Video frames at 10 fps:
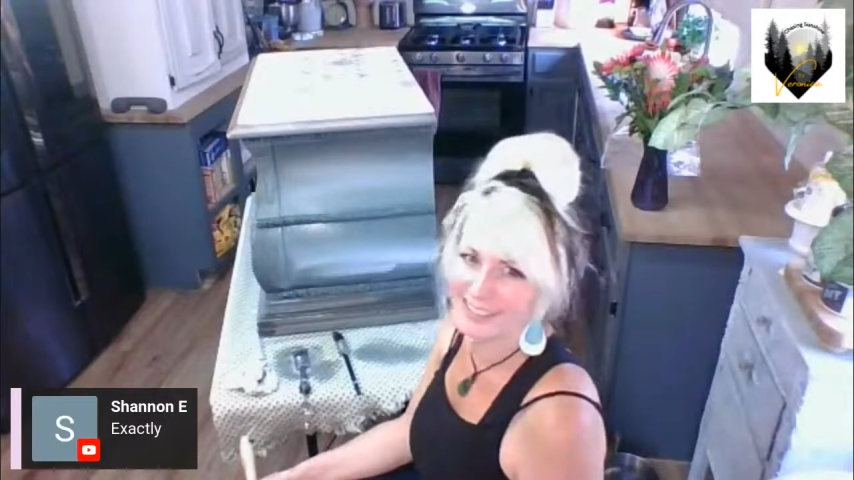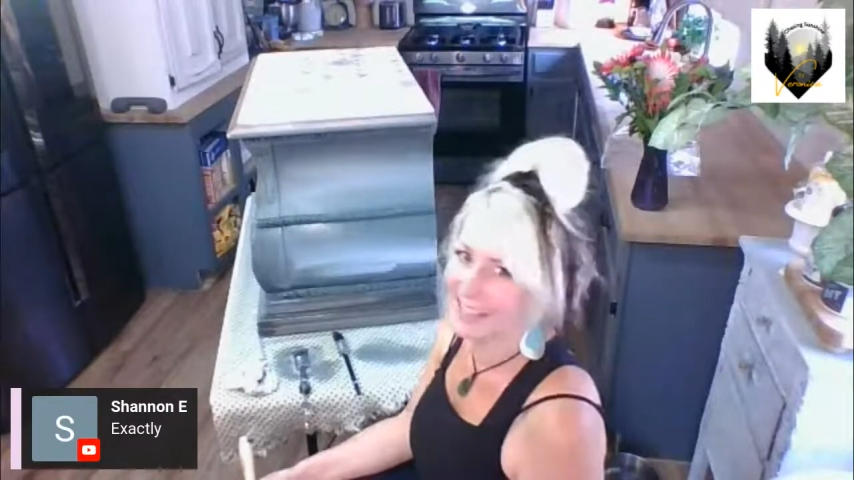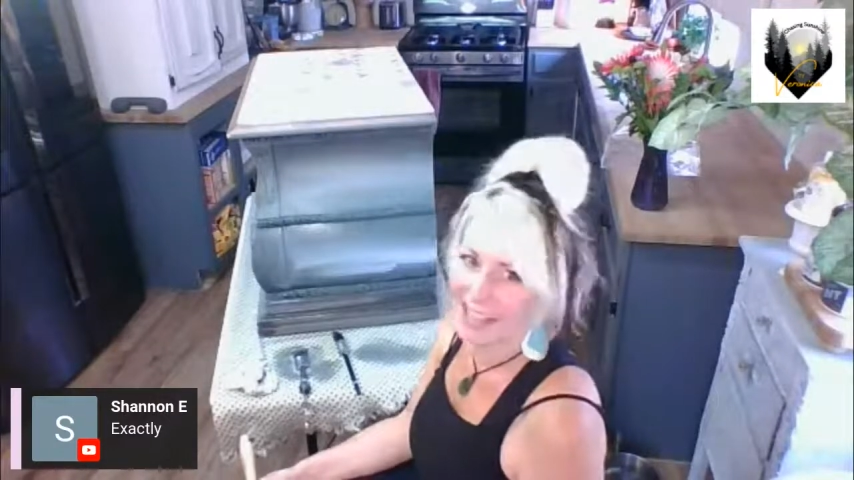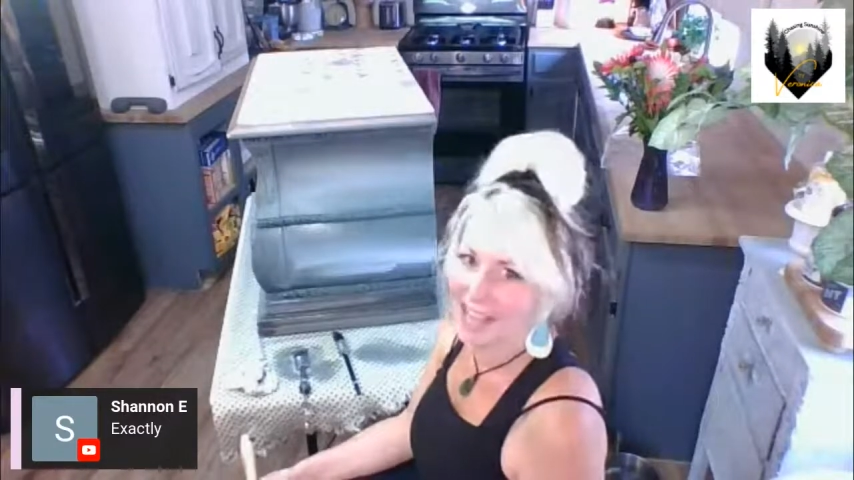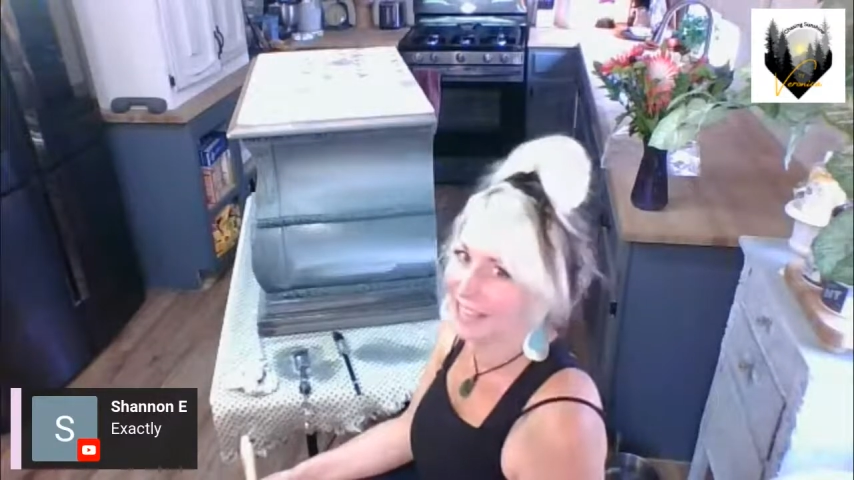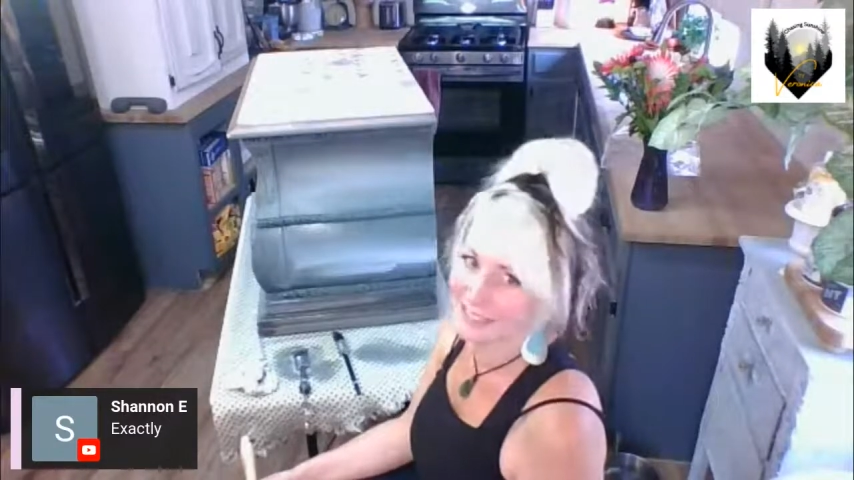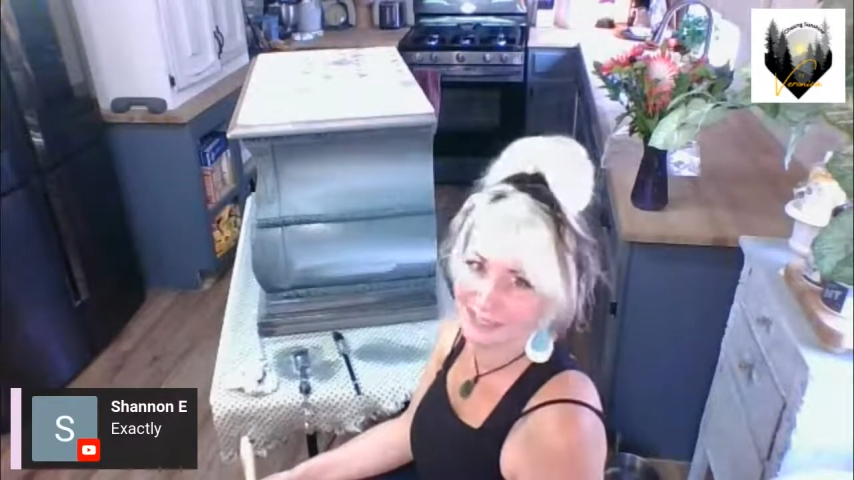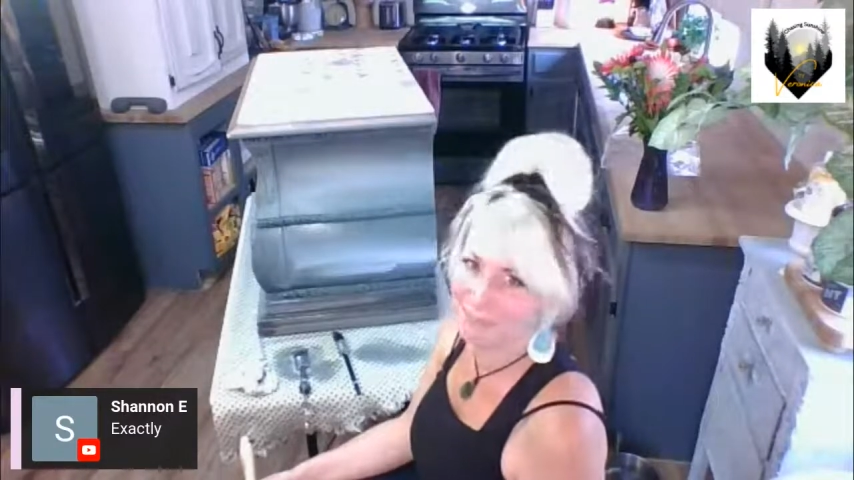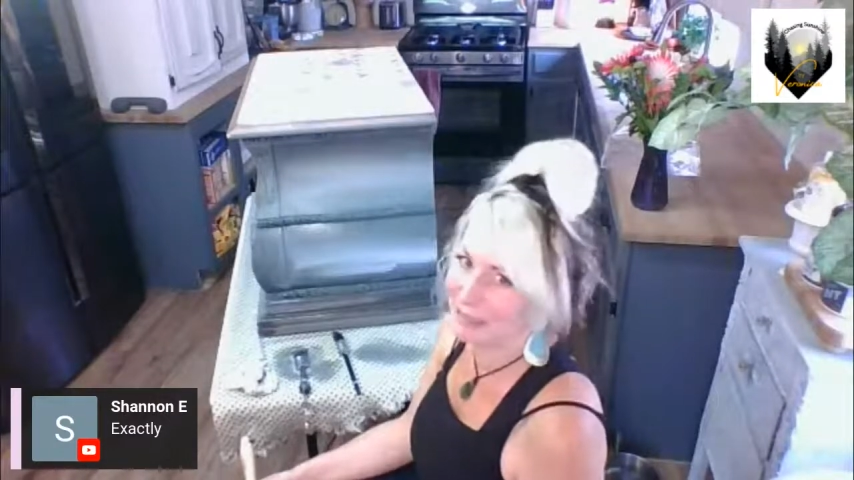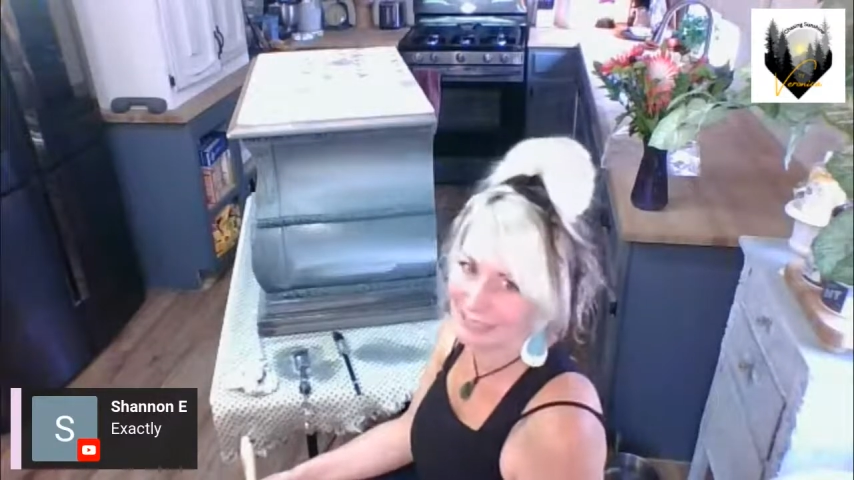Hasn't
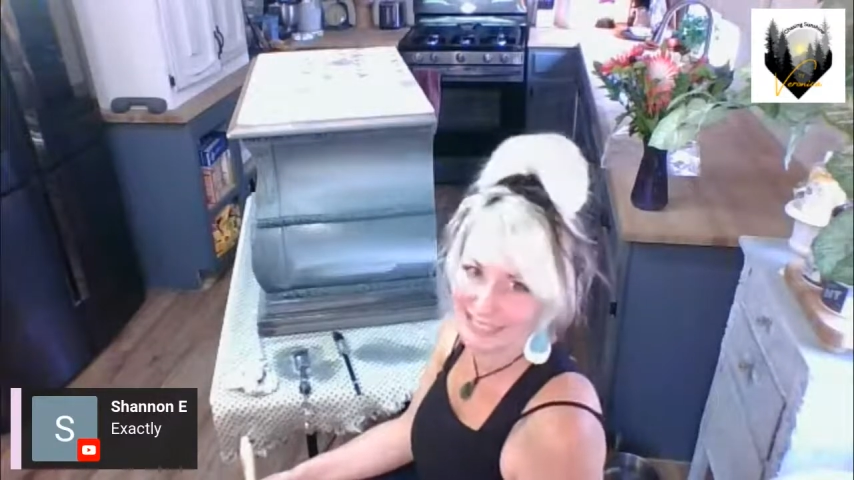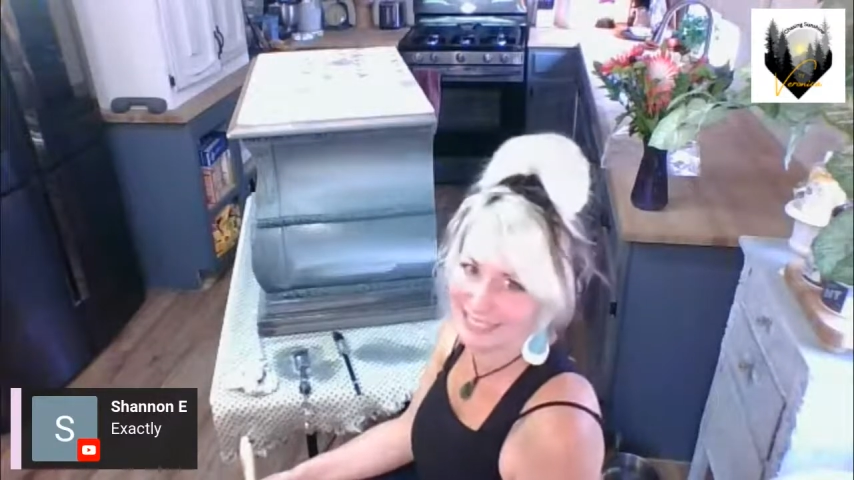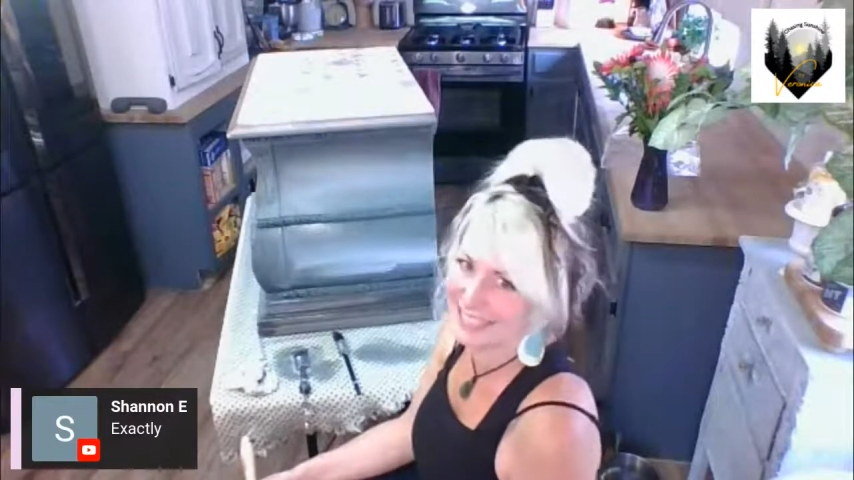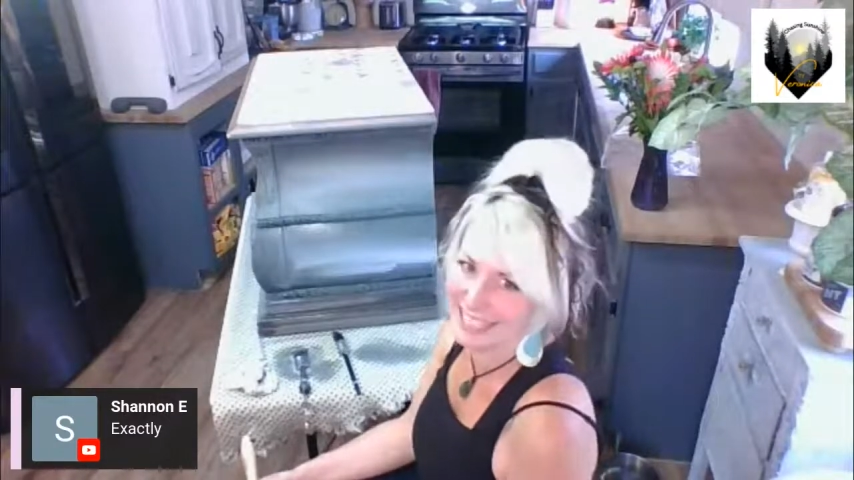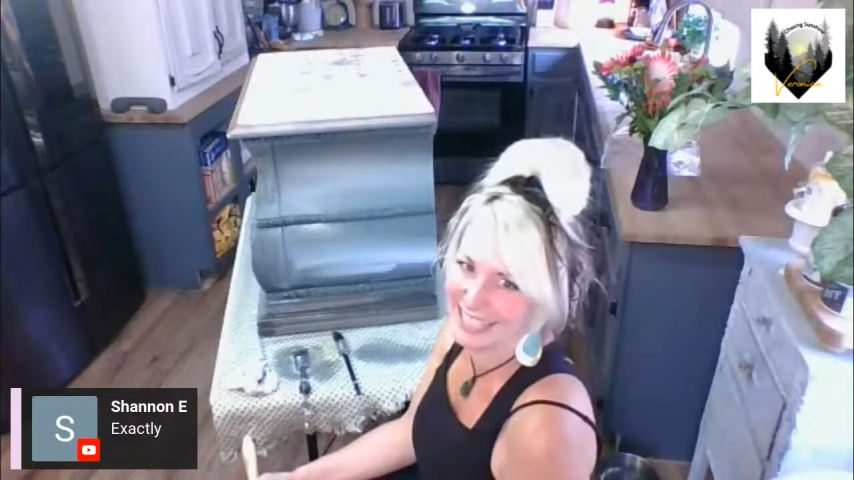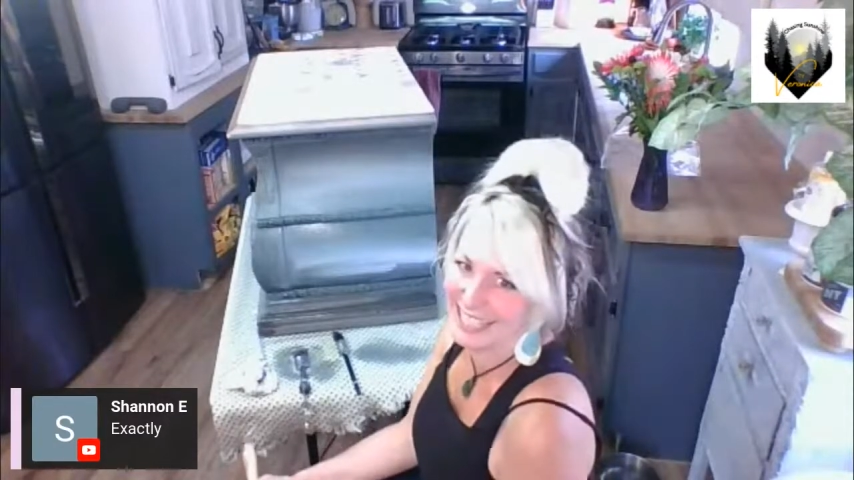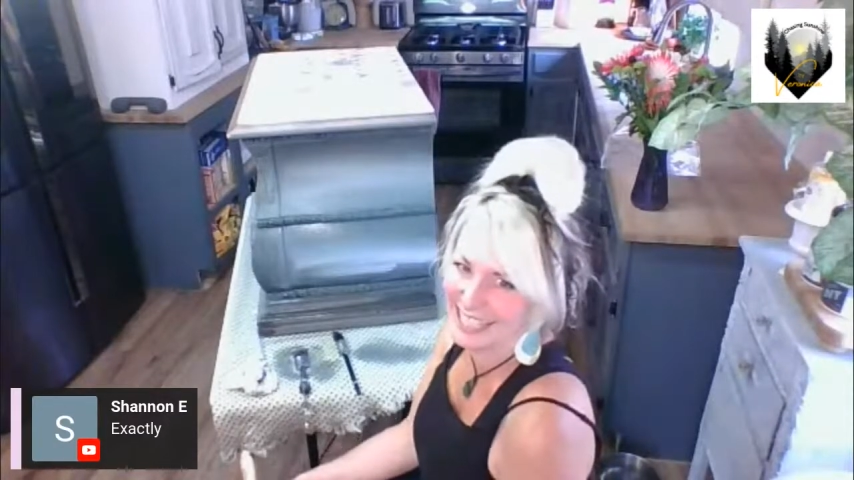been easy.